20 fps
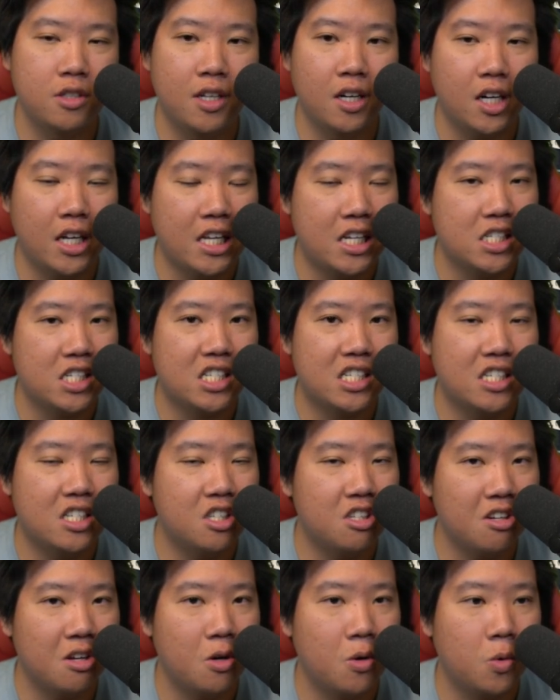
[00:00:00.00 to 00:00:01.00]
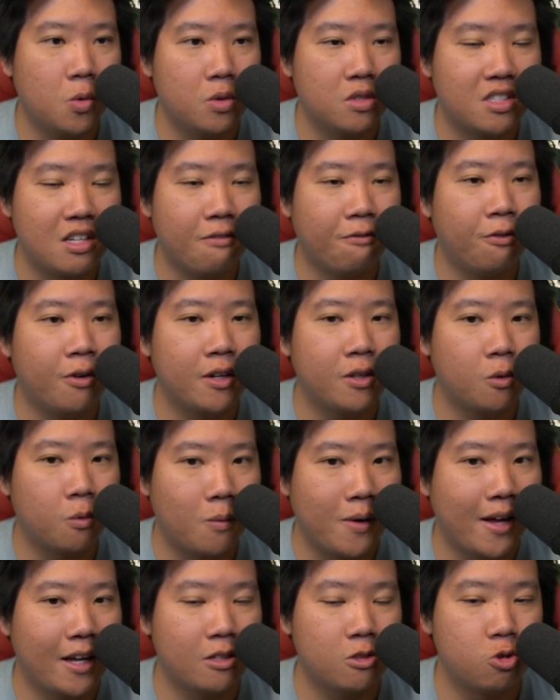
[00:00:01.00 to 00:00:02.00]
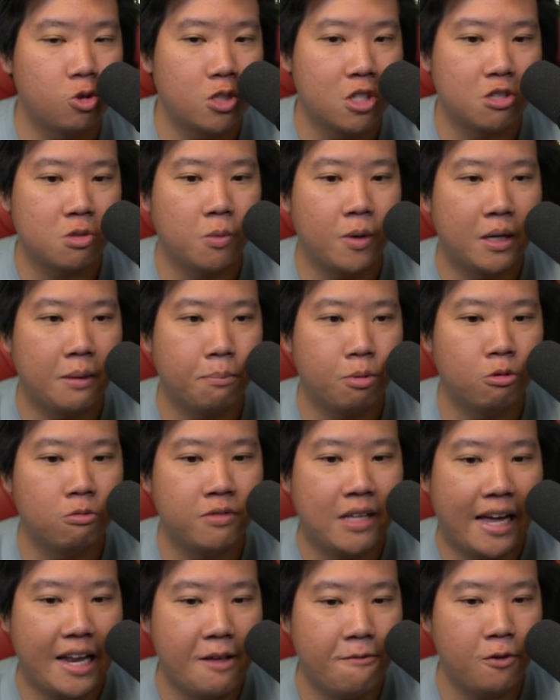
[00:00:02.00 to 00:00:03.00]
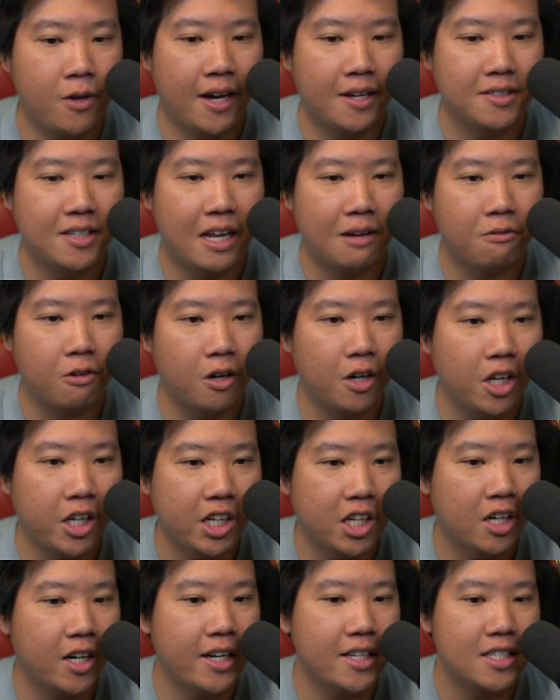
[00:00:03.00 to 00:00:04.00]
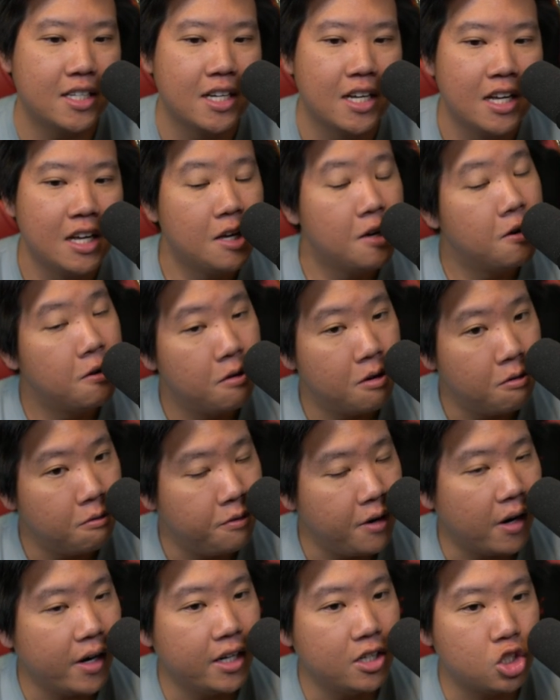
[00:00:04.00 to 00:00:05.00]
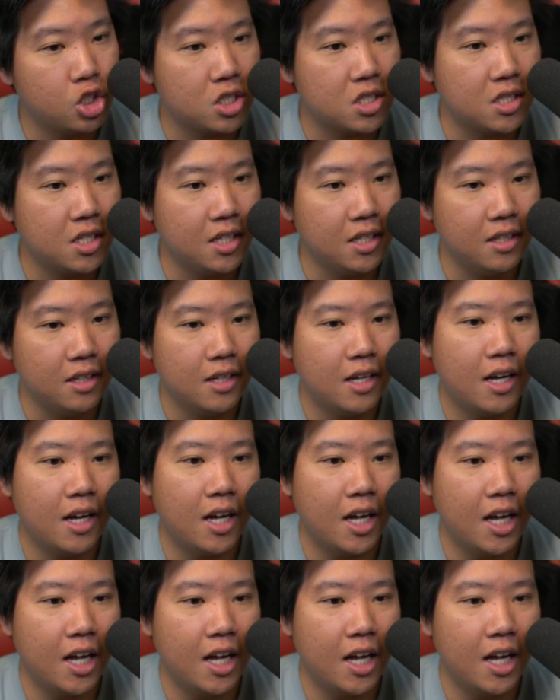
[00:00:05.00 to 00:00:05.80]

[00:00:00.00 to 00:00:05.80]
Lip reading: There is no different range. Just want to prove that if you guys ever hear it. Very interesting.